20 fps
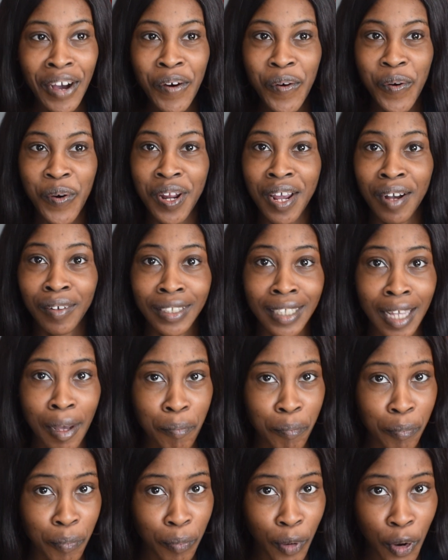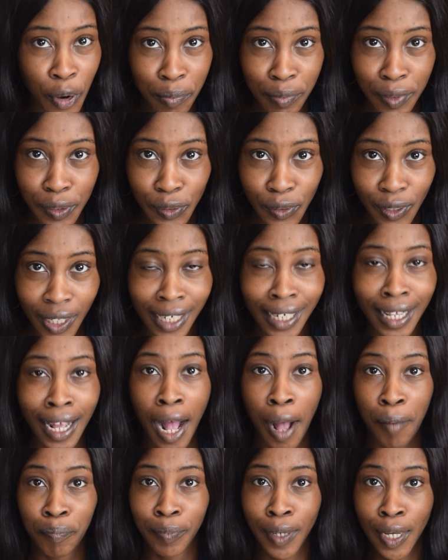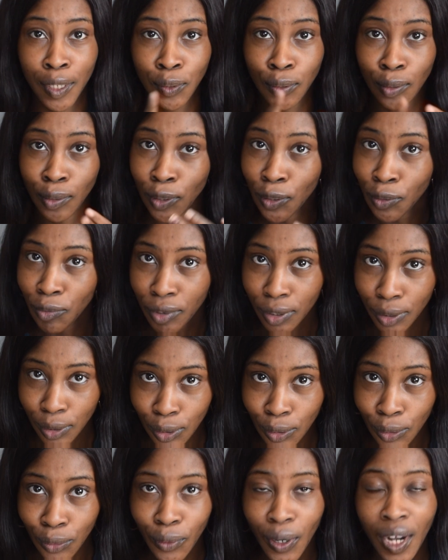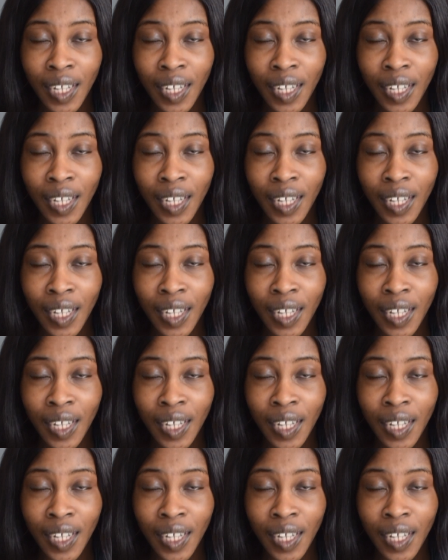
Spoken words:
When I was coming to Canada, I applied to only one school,